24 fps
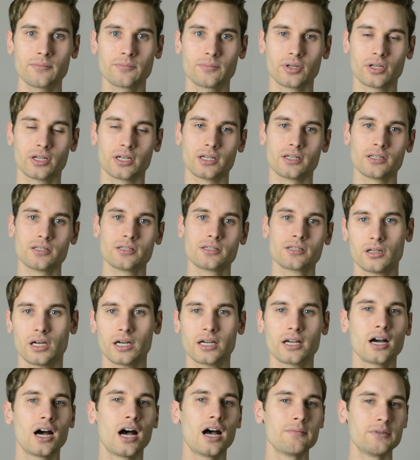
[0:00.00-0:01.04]
because a
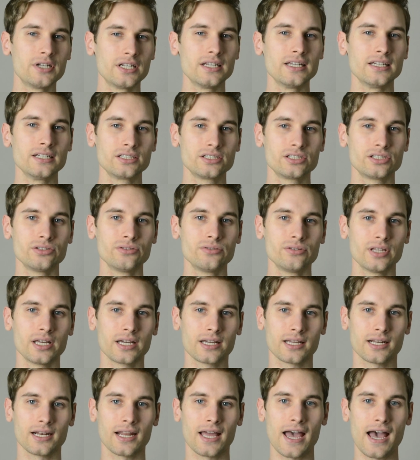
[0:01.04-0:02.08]
common issue that
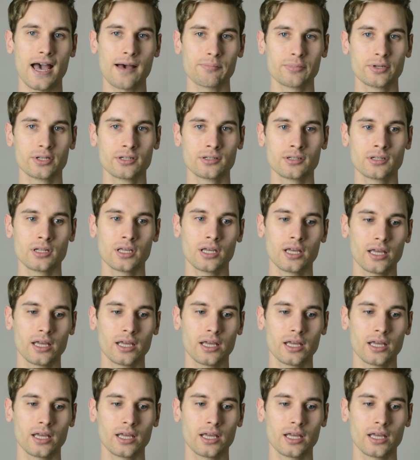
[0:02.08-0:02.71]
can happen